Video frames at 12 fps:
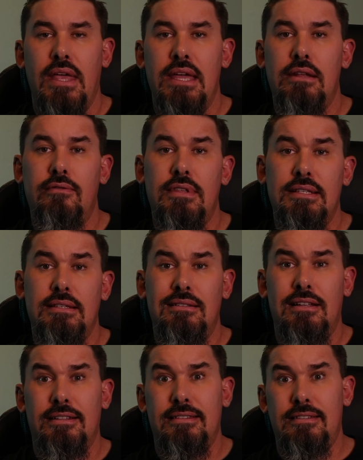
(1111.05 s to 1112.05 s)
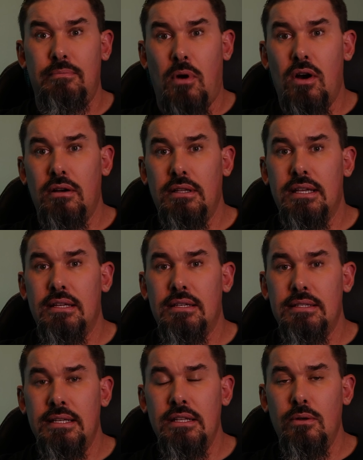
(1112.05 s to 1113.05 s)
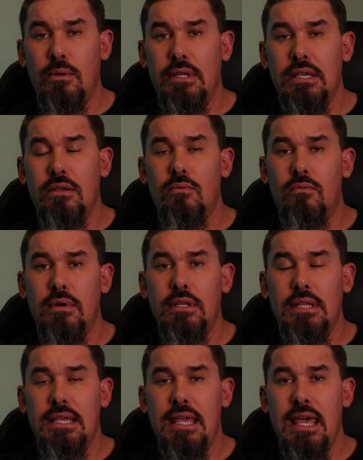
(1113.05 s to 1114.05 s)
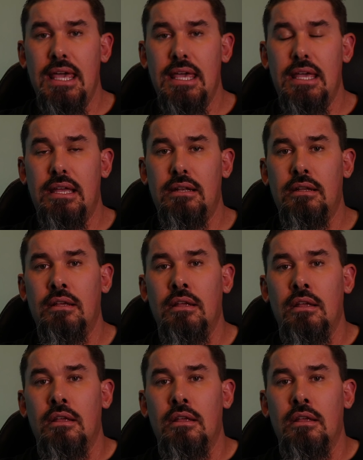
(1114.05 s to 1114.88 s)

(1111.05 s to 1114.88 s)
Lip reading: And if this is done smartly and continually, you really can